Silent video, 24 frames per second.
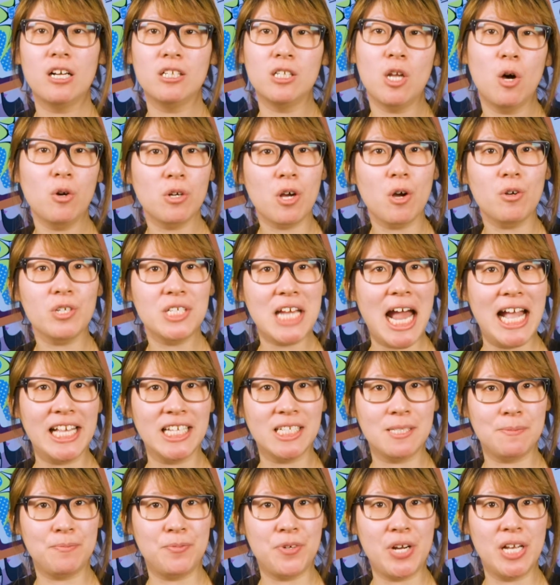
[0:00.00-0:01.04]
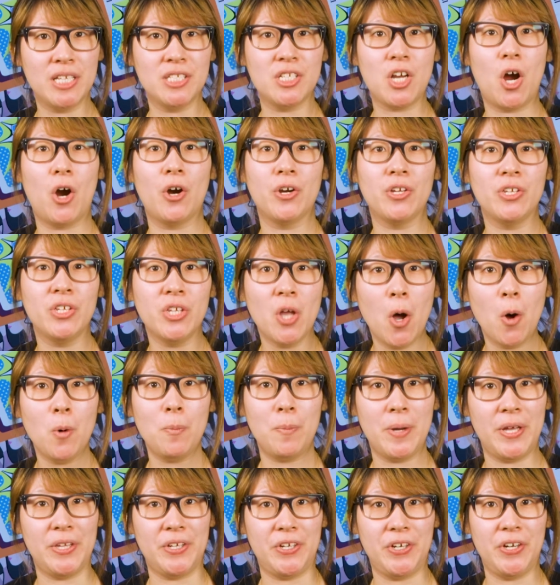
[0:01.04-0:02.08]
local Chinese brands are no
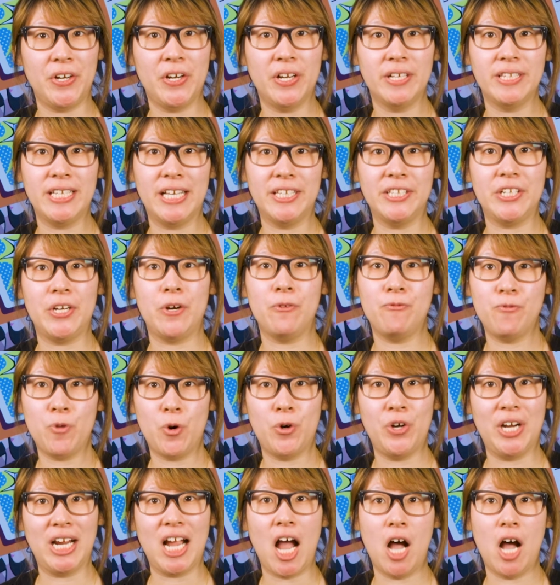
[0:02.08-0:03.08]
better than their foreign